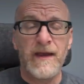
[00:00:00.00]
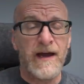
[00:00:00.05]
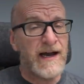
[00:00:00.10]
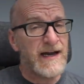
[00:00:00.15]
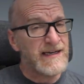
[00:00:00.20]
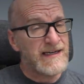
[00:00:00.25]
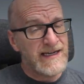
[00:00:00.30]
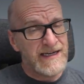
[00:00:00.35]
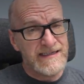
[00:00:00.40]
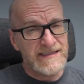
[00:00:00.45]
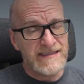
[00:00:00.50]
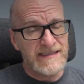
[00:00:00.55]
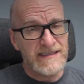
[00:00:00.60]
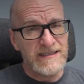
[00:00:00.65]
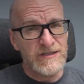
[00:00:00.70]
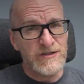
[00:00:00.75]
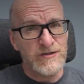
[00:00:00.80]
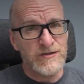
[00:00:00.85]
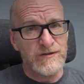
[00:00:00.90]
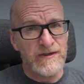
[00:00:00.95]
I can't
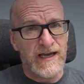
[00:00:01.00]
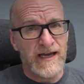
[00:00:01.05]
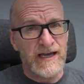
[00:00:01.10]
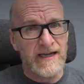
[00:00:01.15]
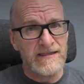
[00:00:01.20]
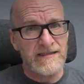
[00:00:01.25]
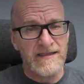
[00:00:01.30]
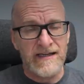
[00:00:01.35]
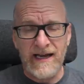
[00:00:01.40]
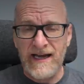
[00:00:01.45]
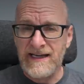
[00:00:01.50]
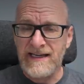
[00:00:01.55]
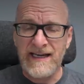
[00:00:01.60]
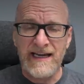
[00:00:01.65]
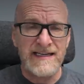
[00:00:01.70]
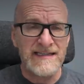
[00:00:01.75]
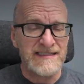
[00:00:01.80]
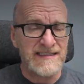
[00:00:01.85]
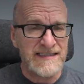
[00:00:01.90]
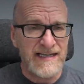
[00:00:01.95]
teach you that. I
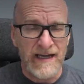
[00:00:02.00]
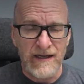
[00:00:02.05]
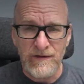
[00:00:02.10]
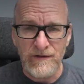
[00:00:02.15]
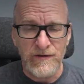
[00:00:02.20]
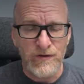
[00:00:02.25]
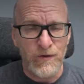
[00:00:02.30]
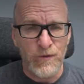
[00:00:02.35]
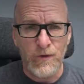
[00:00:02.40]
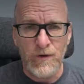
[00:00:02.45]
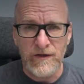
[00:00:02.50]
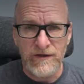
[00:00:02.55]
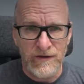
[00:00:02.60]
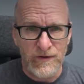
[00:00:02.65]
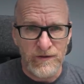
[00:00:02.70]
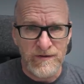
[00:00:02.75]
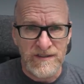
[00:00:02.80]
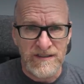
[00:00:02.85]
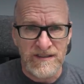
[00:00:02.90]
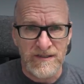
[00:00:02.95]
can't tell you what
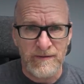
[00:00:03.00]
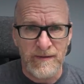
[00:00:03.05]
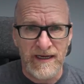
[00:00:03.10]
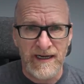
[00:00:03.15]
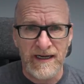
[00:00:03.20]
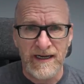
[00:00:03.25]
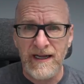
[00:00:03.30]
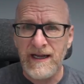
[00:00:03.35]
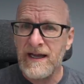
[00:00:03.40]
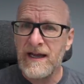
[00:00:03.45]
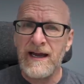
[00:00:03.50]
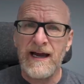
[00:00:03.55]
notes to make,